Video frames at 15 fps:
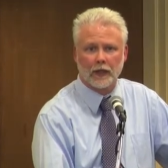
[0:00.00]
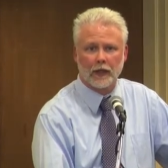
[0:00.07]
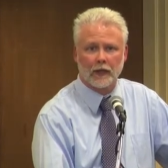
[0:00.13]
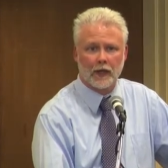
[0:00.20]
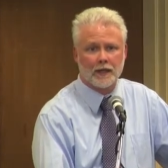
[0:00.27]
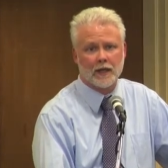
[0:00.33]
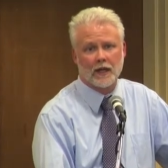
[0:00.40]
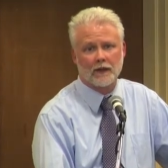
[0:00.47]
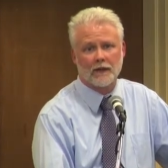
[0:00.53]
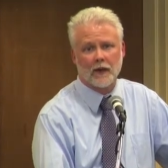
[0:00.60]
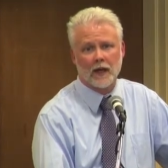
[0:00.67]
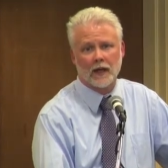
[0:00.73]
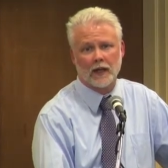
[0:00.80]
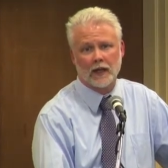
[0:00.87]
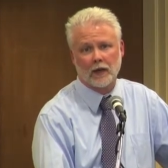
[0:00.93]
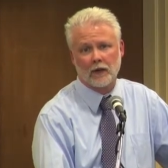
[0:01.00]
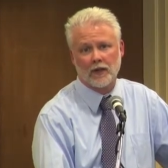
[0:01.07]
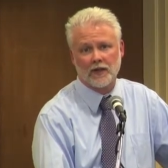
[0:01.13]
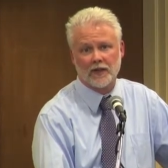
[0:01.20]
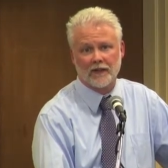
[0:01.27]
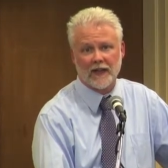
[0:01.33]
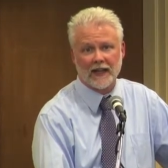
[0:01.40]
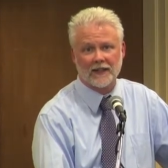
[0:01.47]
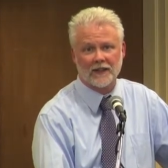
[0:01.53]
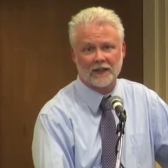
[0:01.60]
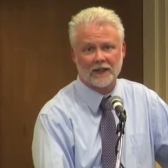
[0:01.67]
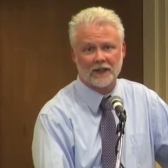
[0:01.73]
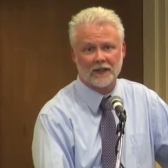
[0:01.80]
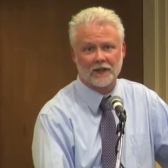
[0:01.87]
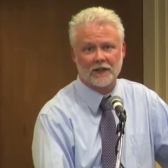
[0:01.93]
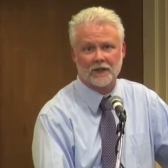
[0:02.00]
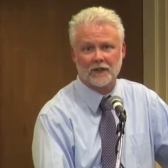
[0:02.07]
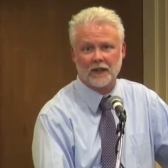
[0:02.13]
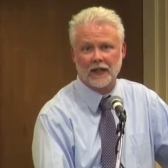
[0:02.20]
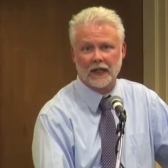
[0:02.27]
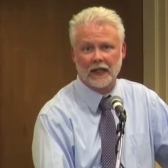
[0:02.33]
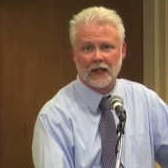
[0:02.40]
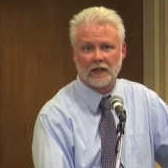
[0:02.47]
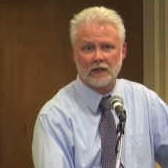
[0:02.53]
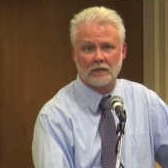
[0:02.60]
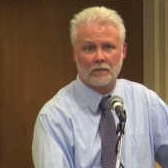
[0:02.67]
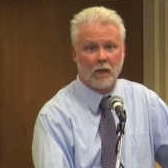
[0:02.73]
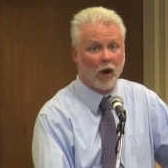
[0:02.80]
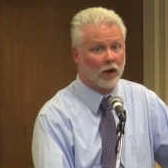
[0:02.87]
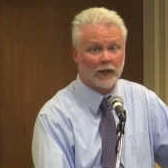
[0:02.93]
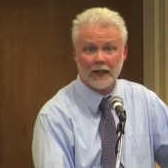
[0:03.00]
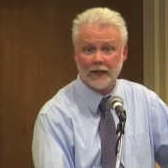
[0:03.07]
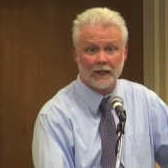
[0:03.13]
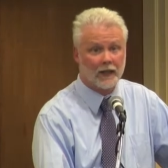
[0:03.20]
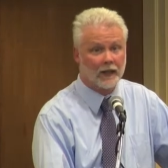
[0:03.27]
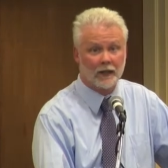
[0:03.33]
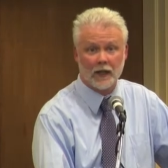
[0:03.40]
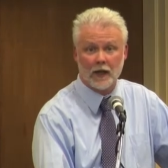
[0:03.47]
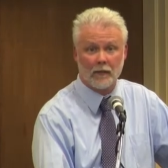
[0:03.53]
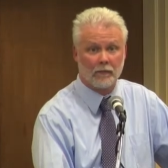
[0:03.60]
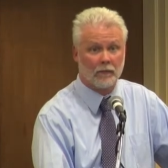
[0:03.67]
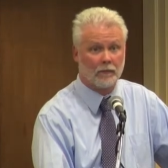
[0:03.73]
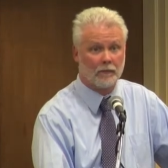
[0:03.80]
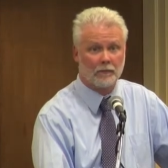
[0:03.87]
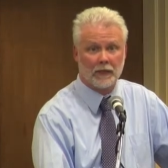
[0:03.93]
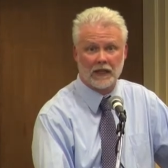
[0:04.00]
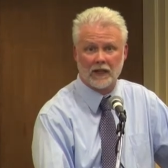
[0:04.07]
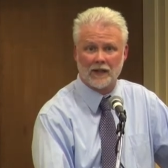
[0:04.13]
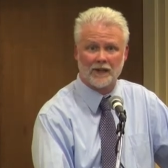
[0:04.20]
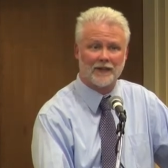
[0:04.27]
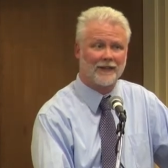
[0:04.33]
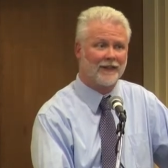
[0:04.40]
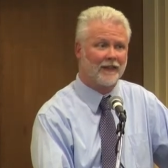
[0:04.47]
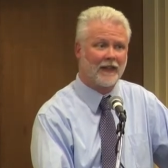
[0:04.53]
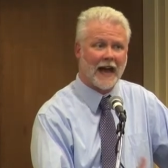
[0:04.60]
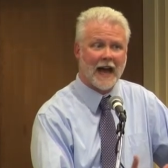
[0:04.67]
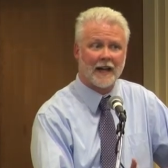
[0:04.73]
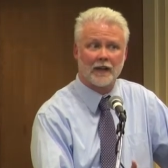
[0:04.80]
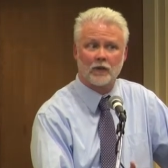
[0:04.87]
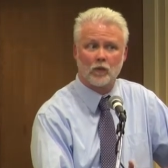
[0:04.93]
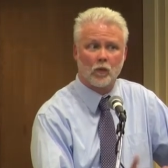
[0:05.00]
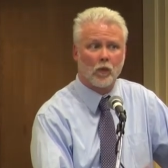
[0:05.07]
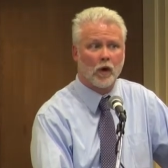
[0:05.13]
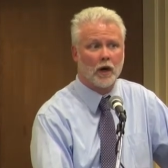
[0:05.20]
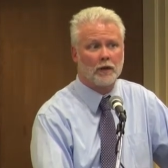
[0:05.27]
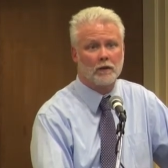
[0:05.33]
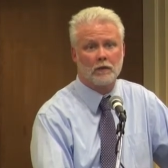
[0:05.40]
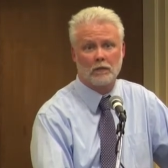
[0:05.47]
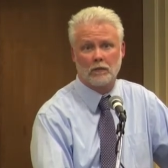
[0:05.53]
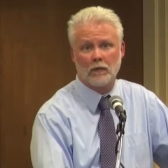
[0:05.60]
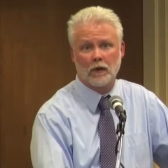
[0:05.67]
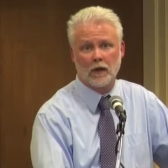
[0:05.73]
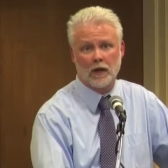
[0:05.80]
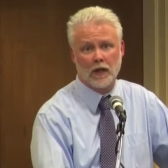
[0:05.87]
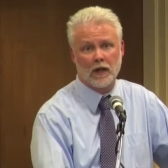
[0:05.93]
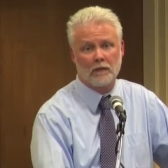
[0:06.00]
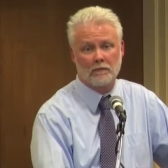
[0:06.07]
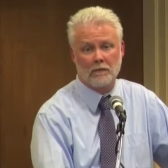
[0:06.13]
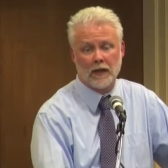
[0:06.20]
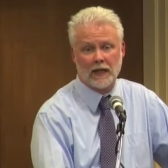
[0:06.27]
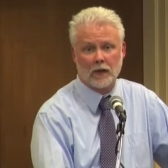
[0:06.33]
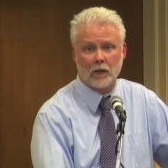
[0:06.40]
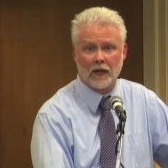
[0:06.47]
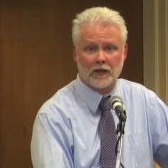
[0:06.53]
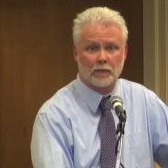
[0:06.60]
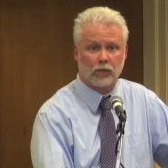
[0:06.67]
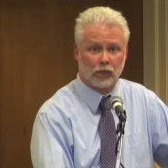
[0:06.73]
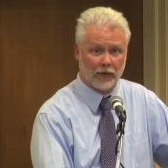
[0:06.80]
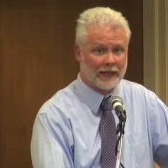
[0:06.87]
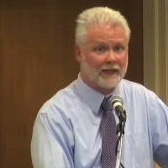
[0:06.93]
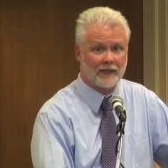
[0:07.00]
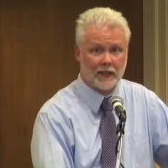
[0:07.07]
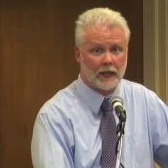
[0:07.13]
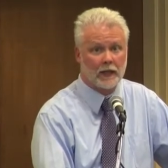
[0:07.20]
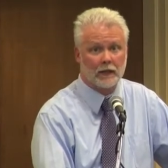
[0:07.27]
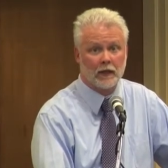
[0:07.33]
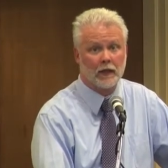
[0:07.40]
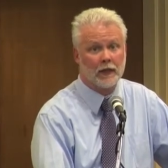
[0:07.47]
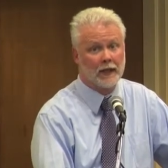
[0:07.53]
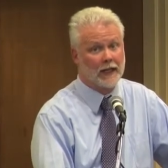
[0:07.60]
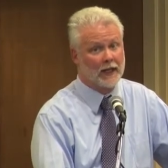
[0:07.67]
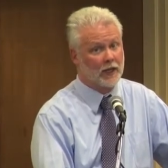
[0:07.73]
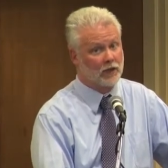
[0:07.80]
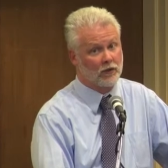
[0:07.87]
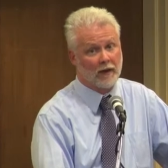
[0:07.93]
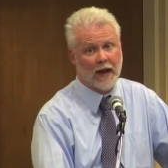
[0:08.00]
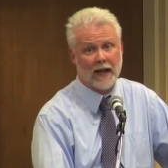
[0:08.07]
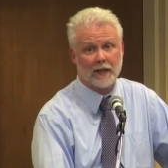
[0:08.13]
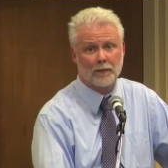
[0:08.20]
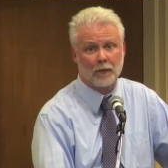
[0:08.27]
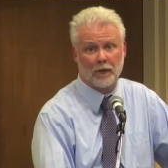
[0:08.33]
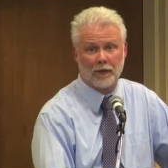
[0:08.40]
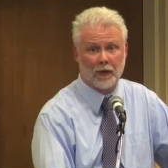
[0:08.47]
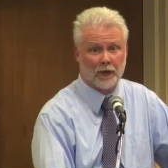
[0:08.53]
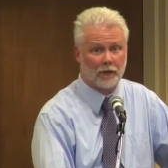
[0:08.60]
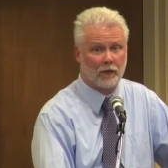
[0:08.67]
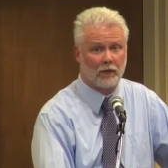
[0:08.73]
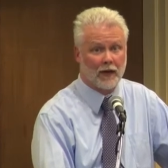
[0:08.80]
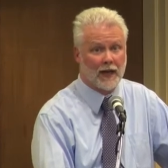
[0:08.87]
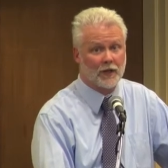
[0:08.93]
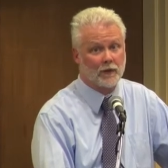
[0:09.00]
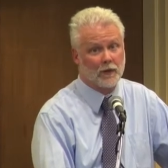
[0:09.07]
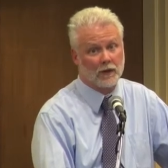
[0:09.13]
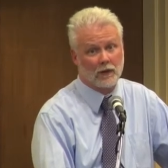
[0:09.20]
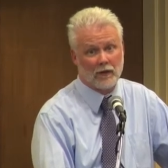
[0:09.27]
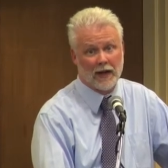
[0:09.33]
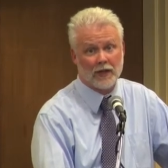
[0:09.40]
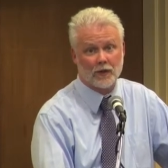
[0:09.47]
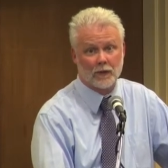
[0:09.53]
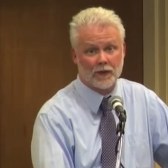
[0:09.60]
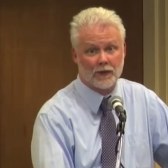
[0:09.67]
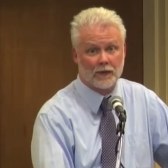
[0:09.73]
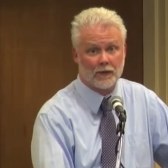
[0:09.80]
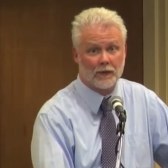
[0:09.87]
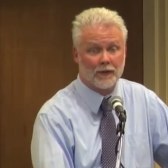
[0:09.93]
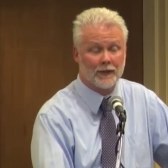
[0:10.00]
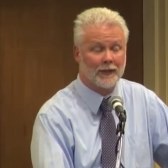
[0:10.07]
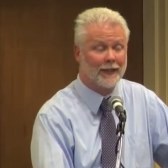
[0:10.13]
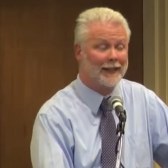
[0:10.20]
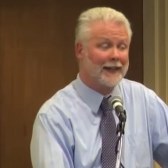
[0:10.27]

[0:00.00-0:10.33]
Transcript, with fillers: and identifying areas of excellence and marketing them because that is what, in many ways, brings in and attracts both undergraduate and graduate students